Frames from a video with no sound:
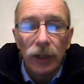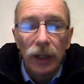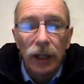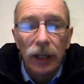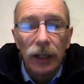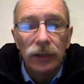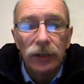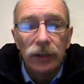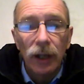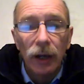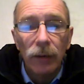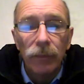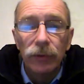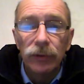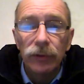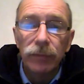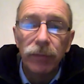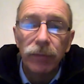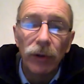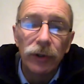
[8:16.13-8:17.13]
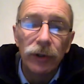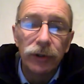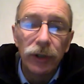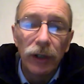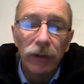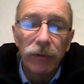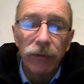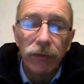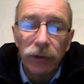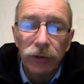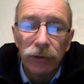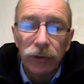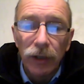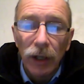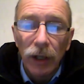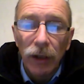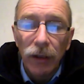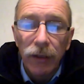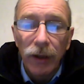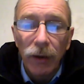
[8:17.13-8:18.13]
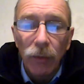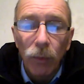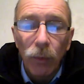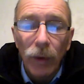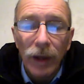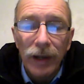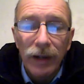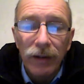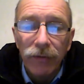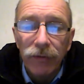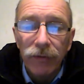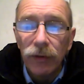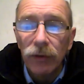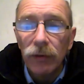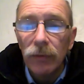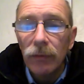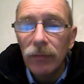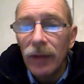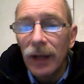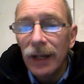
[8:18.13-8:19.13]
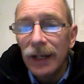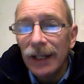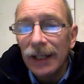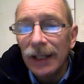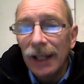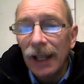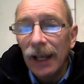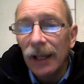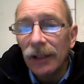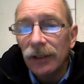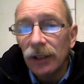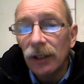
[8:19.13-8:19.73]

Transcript: examples of polystrate fossils that went through many layers,